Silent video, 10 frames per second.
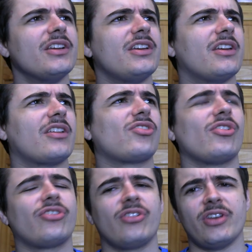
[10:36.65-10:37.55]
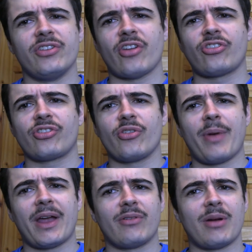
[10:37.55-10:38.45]
You know, there's lots of good industrial
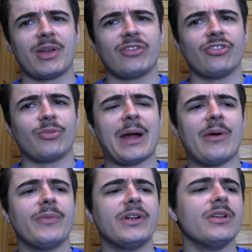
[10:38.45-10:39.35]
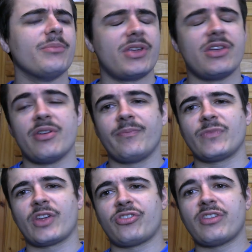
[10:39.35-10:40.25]
panoramics as well. But, you know,
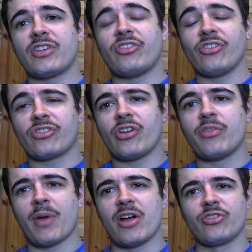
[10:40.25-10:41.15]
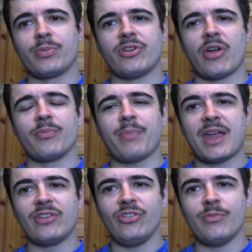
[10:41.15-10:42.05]
like I said, this is a good mask, but don't
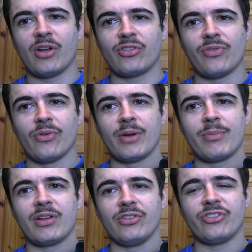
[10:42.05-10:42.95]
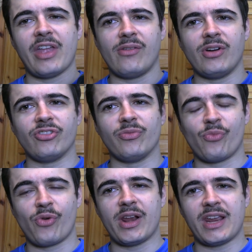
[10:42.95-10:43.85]
pay too much for it because there isn't
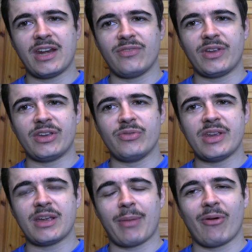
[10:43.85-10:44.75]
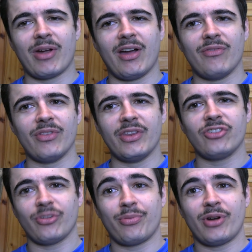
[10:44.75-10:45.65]
really anything unique about it other than
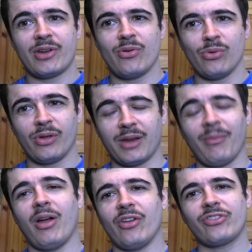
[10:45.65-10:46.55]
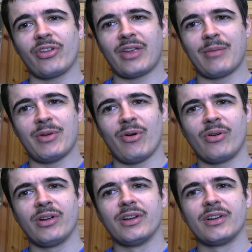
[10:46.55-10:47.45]
it's a pretty cool looking mask, don't get me wrong.